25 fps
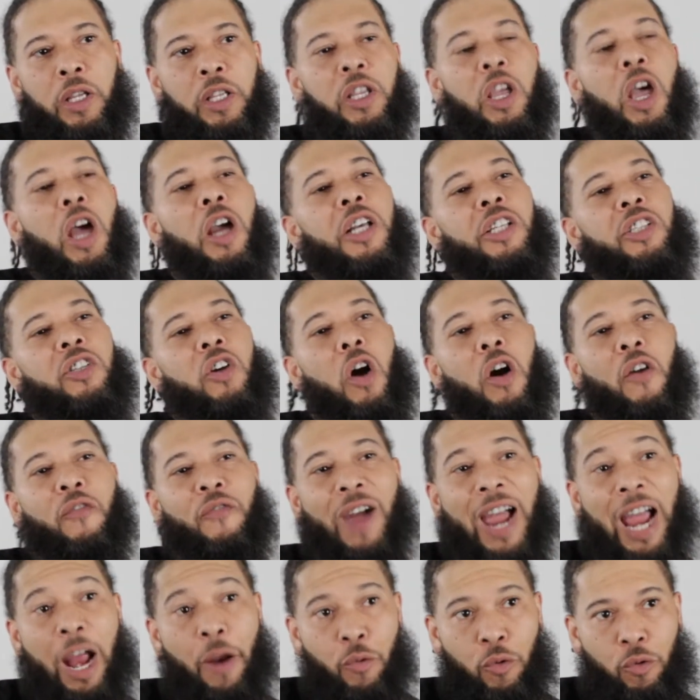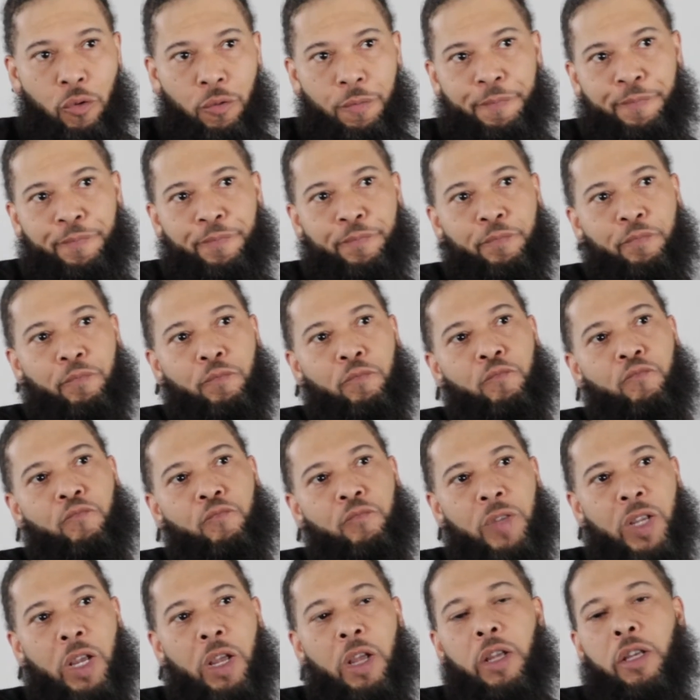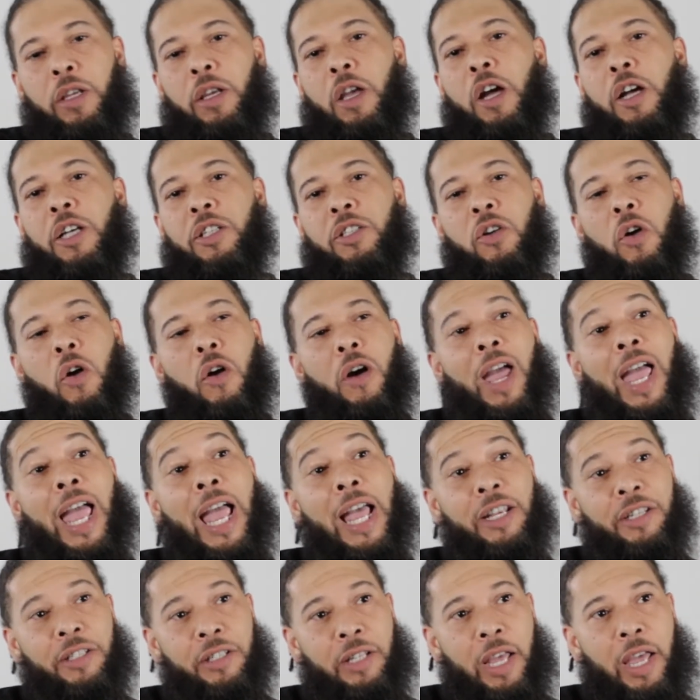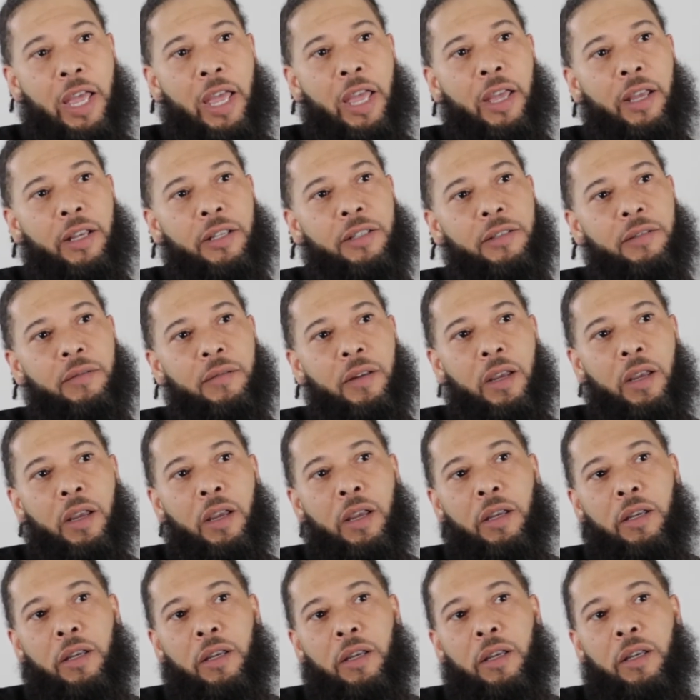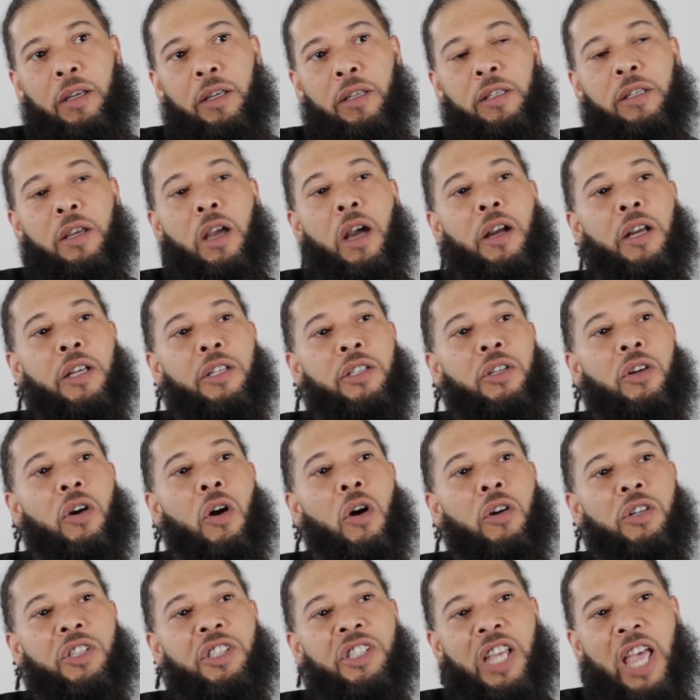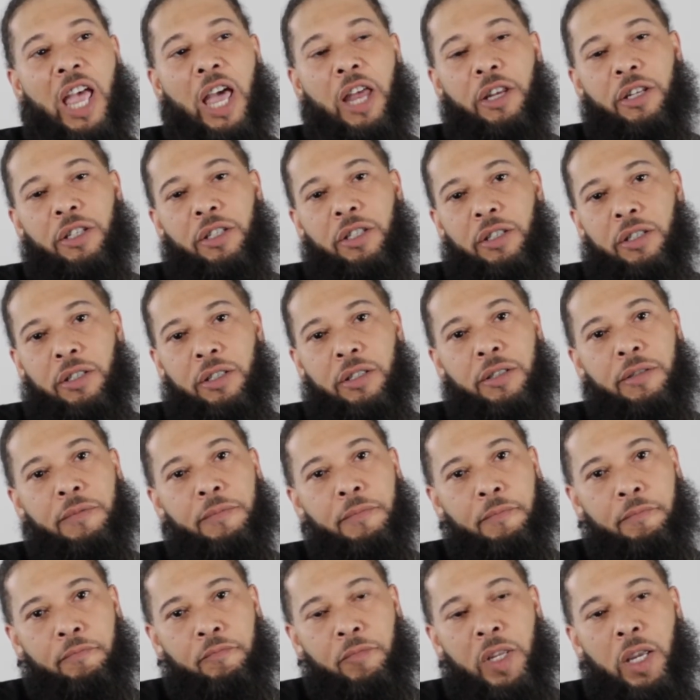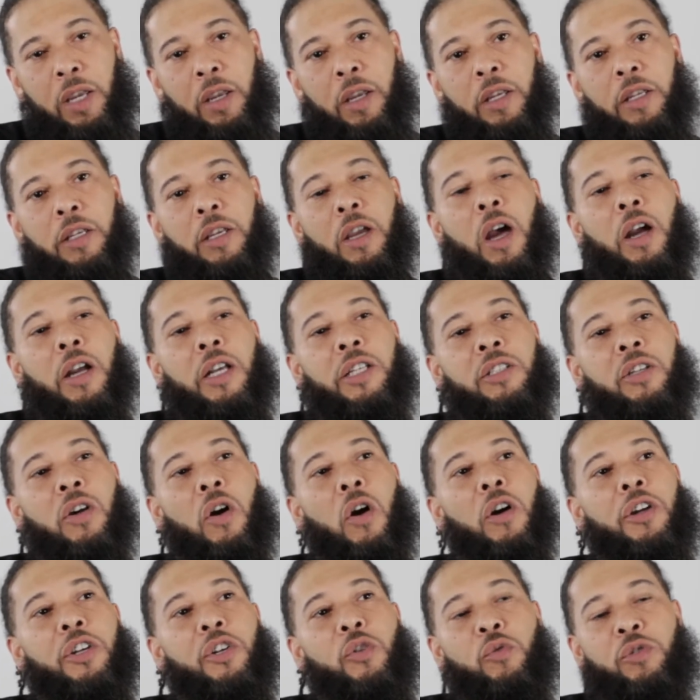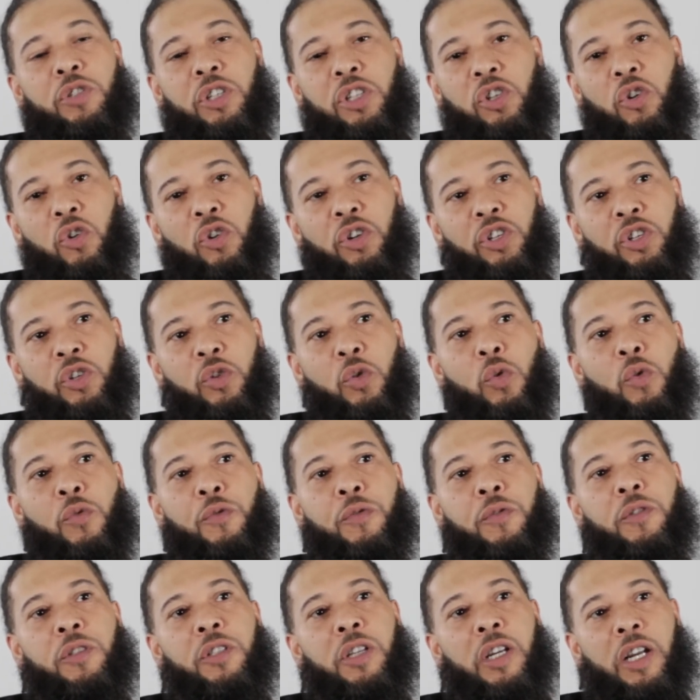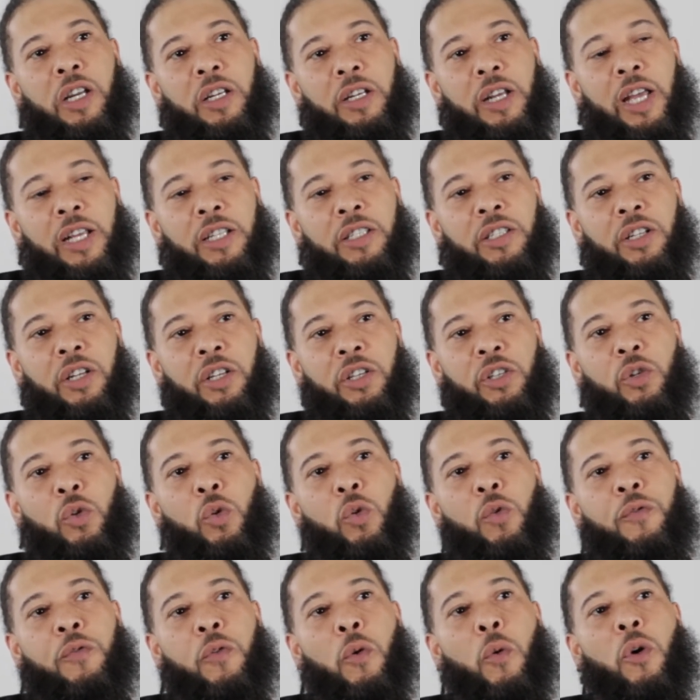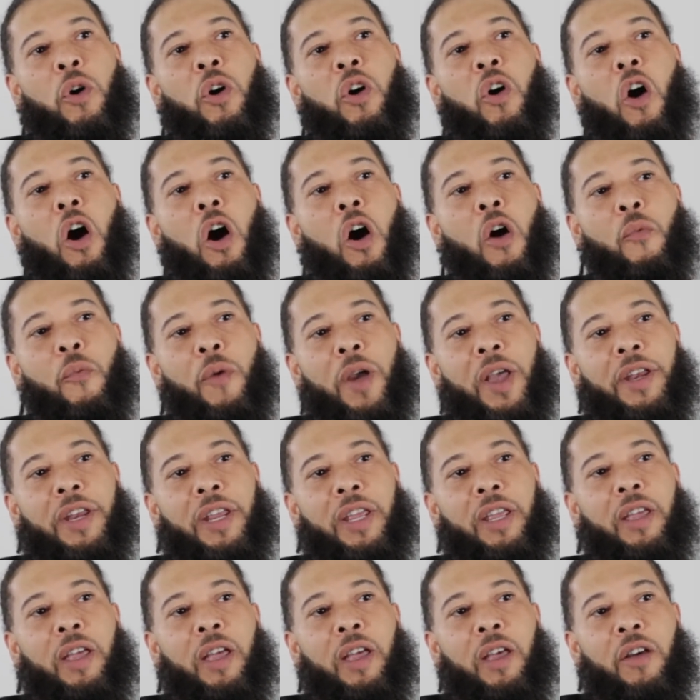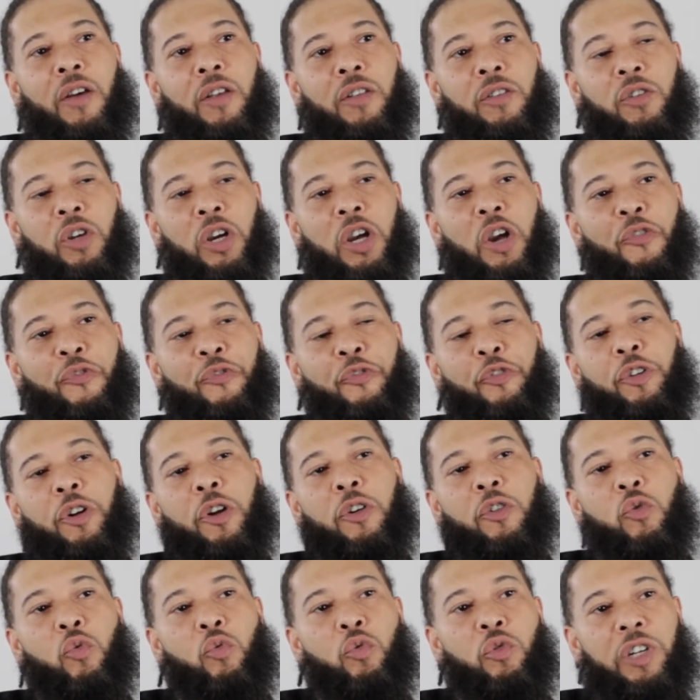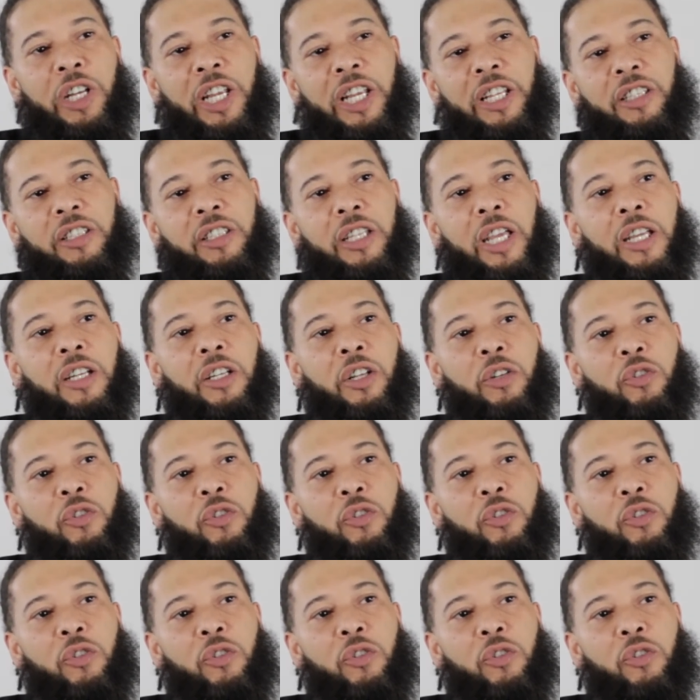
Young is called viral. Young is called hashtags. Young is called challenges. Young is called using your youth to connect to the youth who are already looking for the new lit thing